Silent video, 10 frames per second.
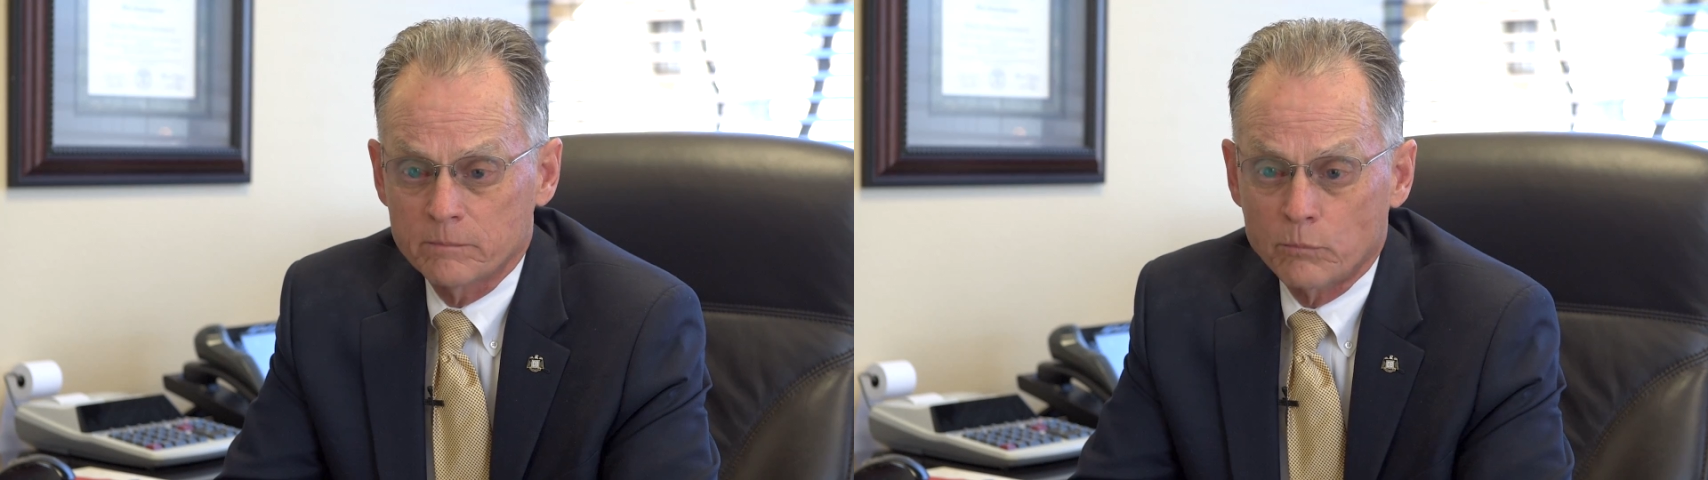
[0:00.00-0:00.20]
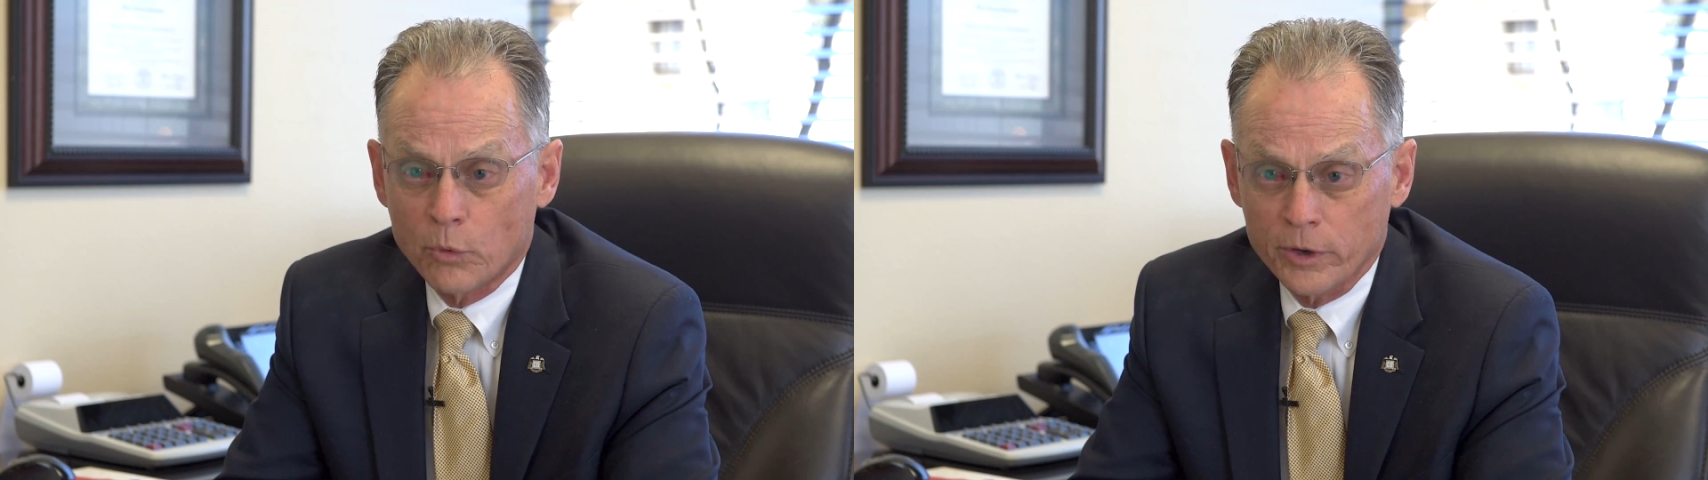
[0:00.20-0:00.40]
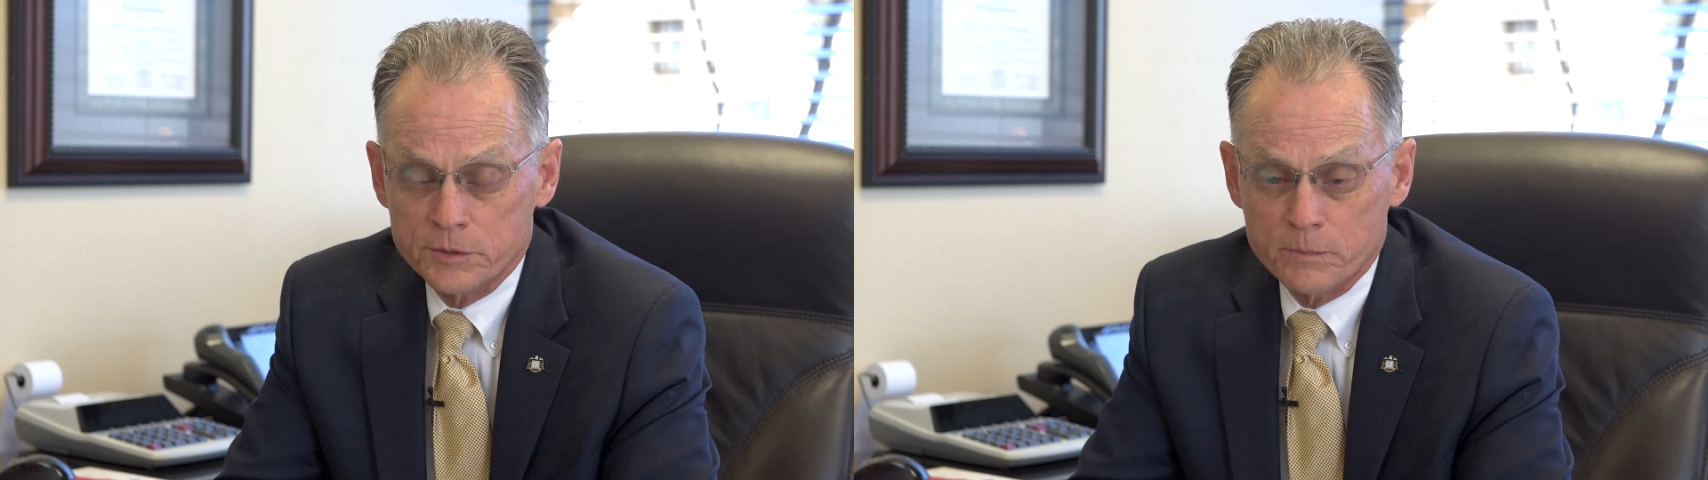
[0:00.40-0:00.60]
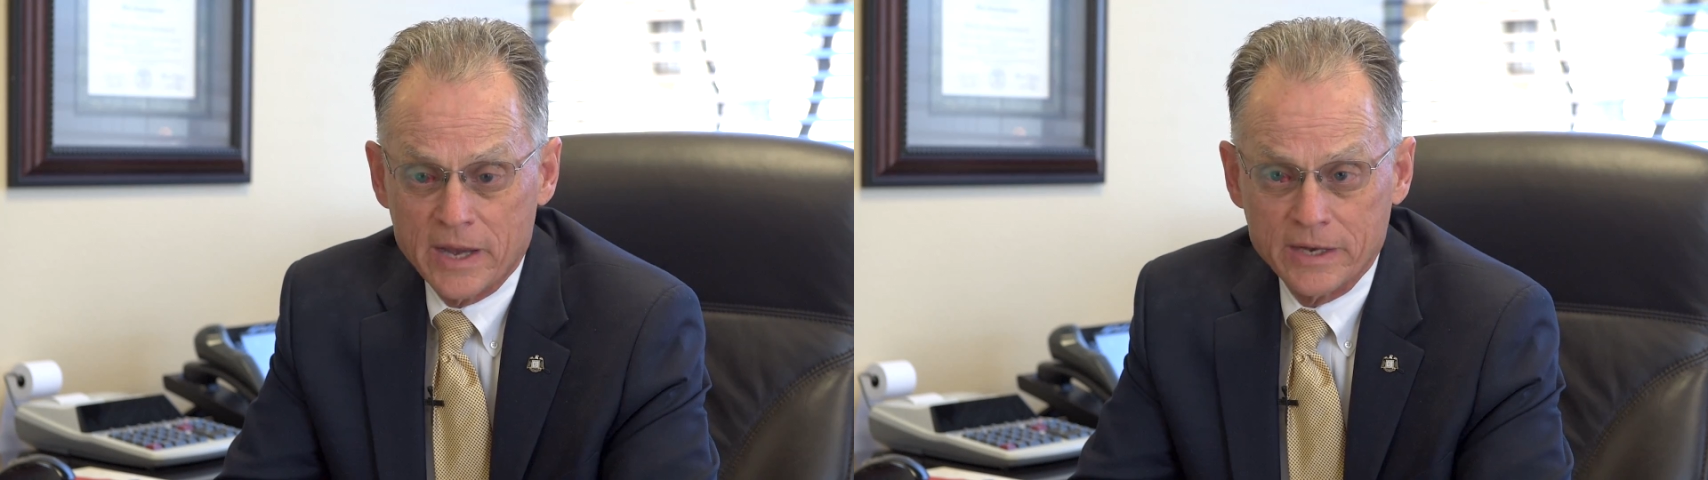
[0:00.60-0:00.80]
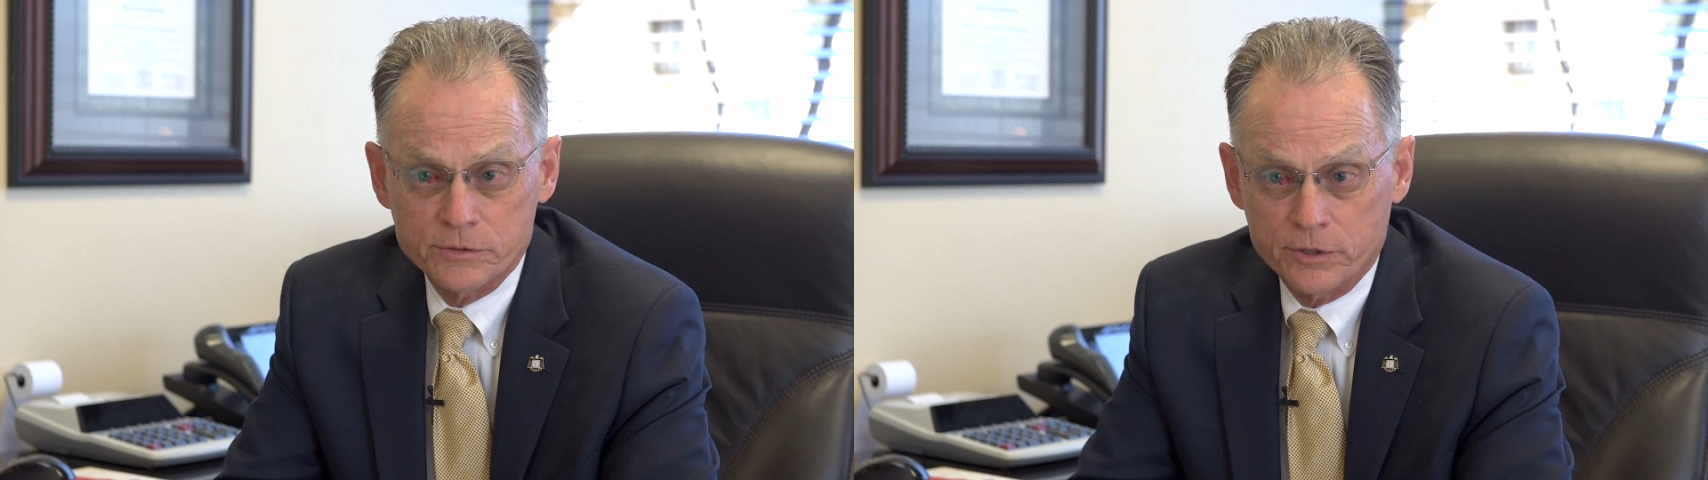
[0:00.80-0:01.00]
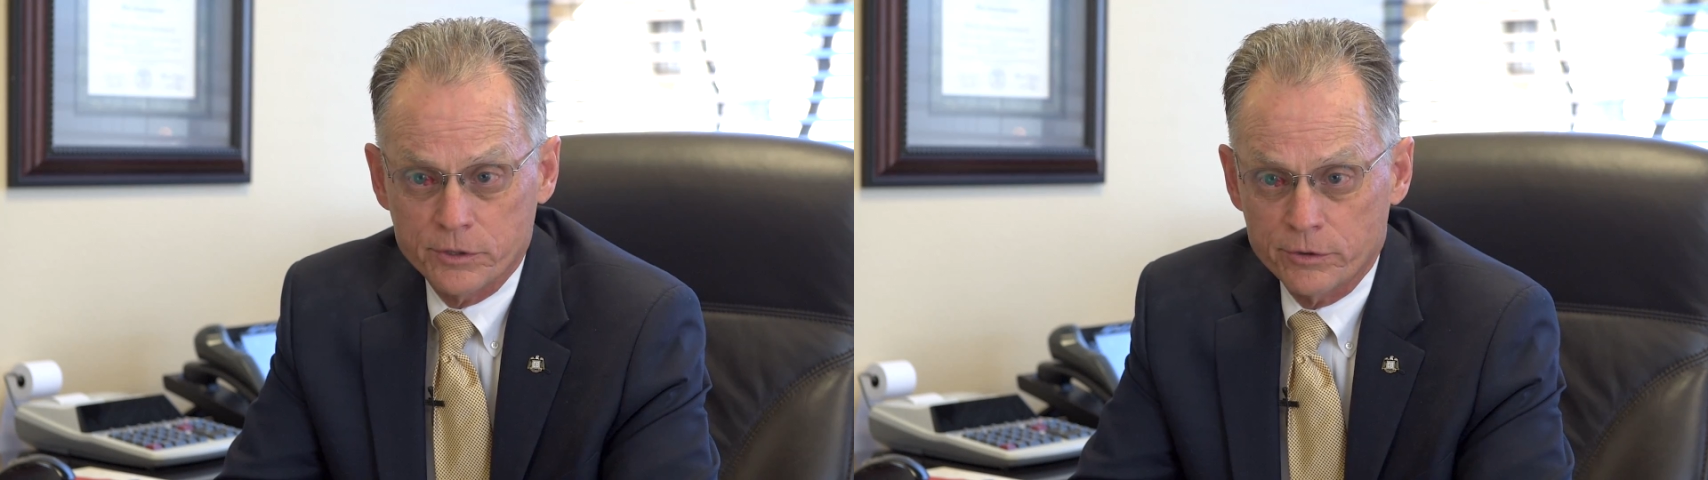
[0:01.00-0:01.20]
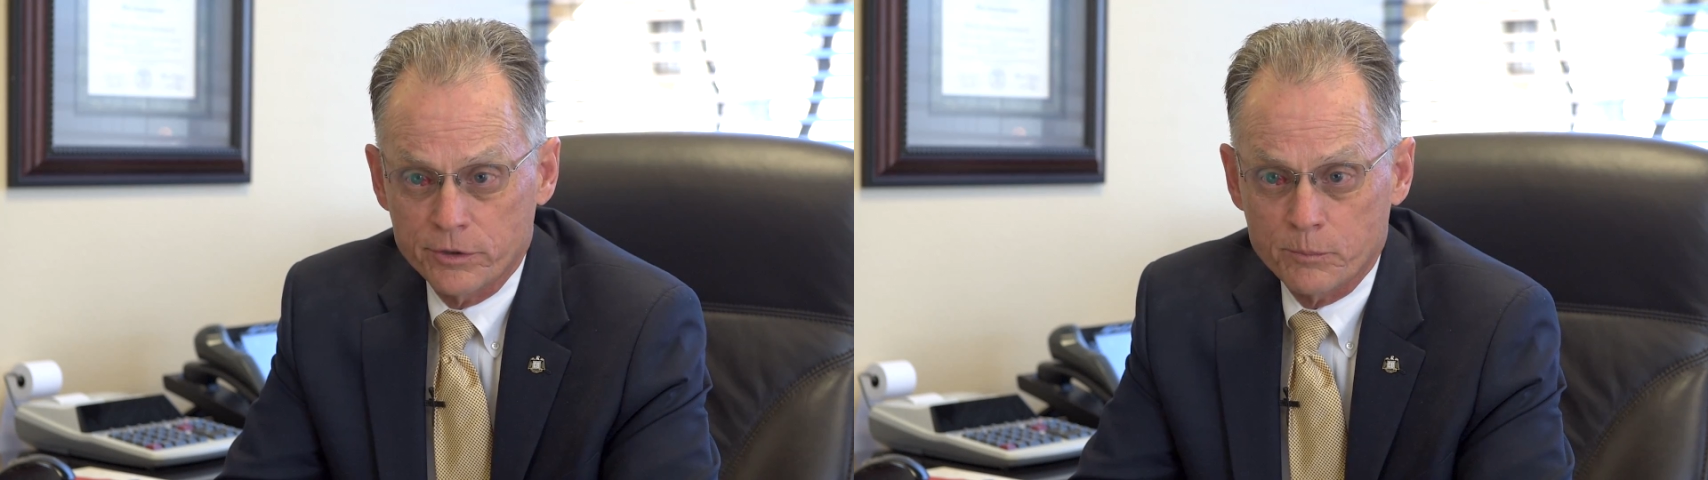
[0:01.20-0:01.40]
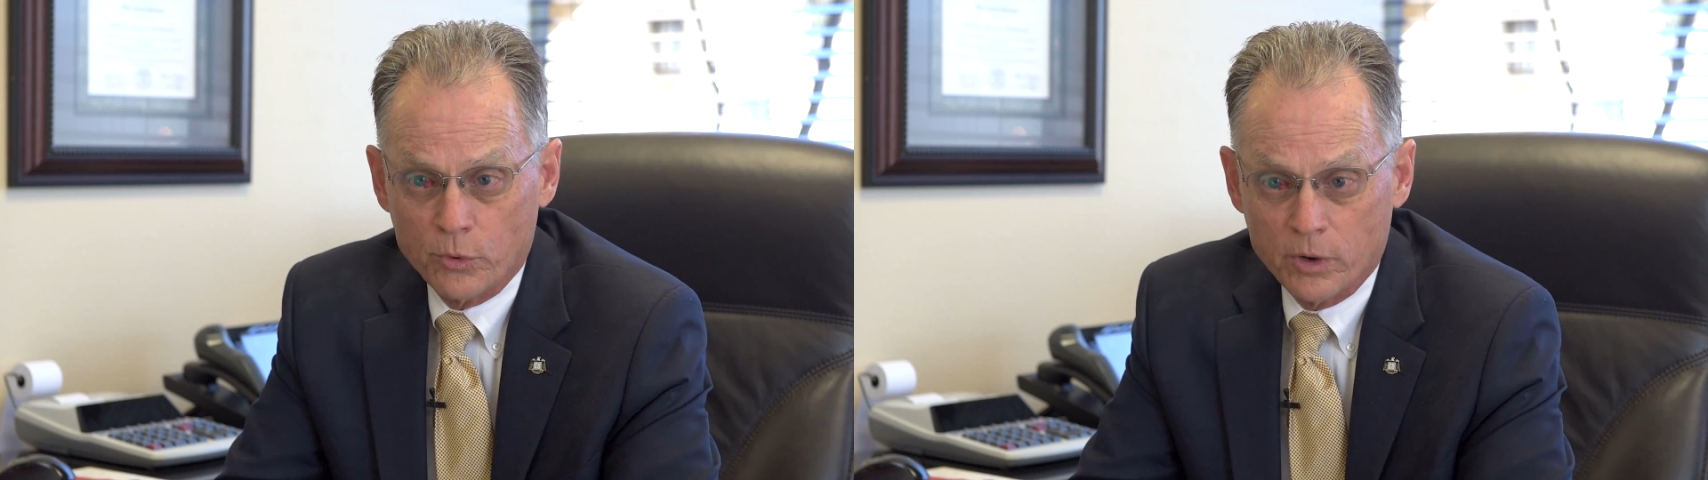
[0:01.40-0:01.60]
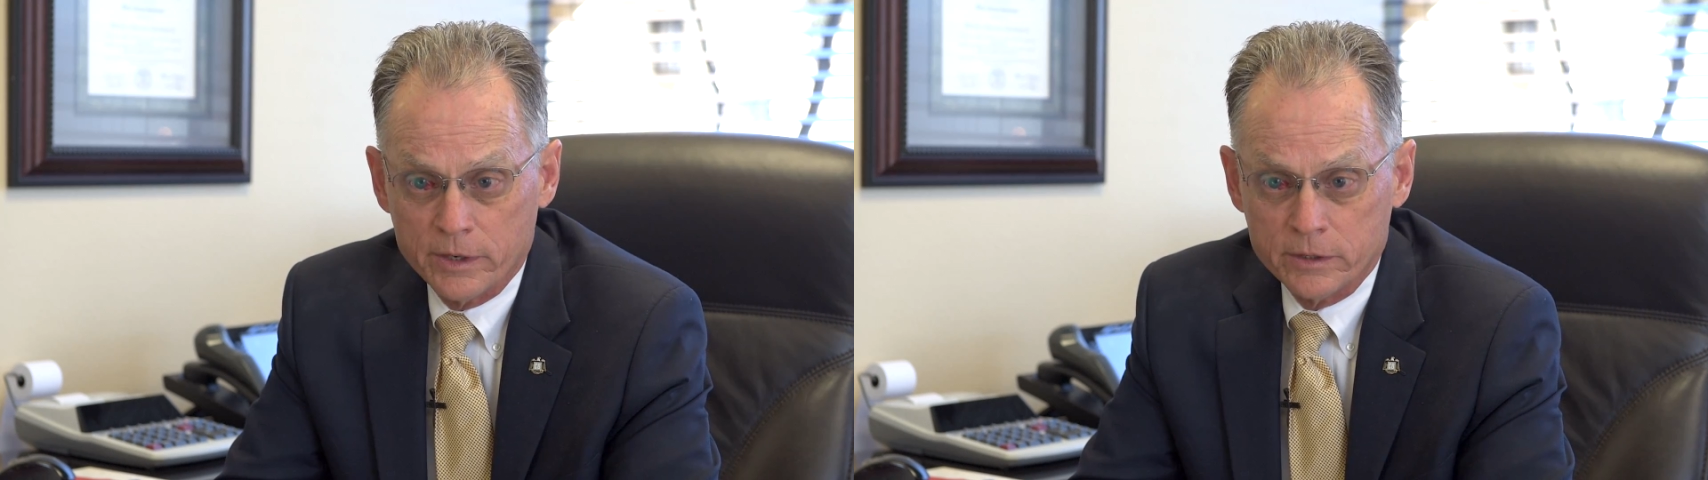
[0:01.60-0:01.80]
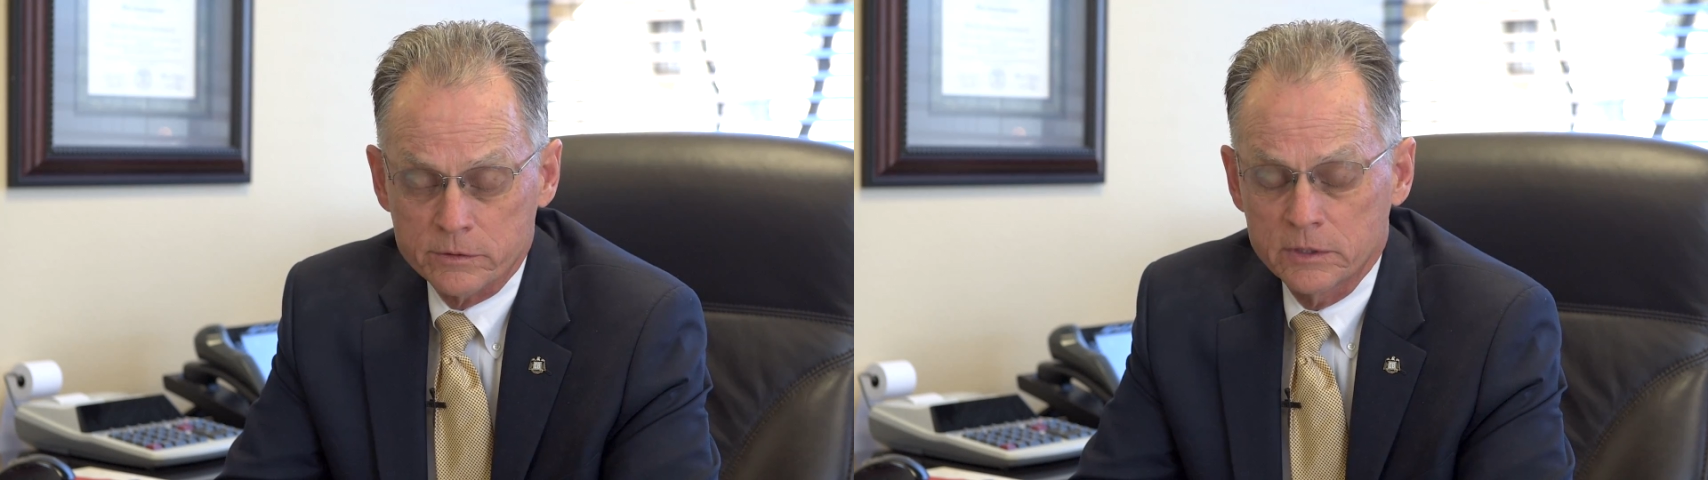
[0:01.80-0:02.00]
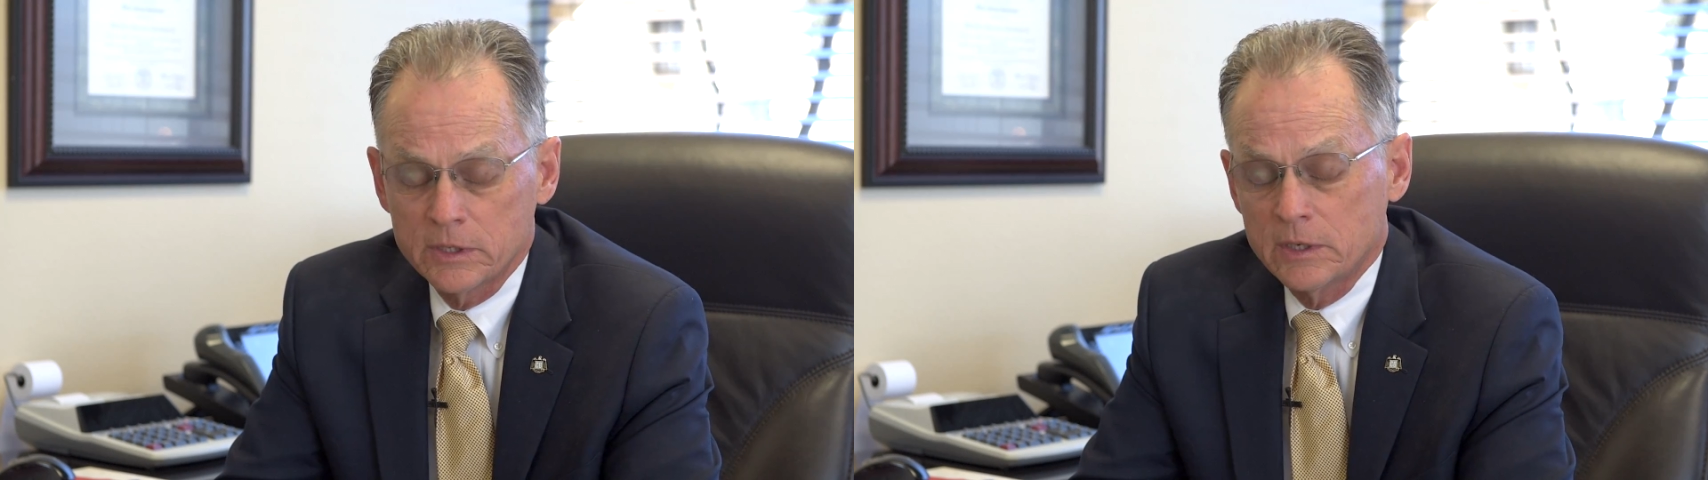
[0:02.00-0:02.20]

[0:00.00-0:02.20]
mortgage-backed security products,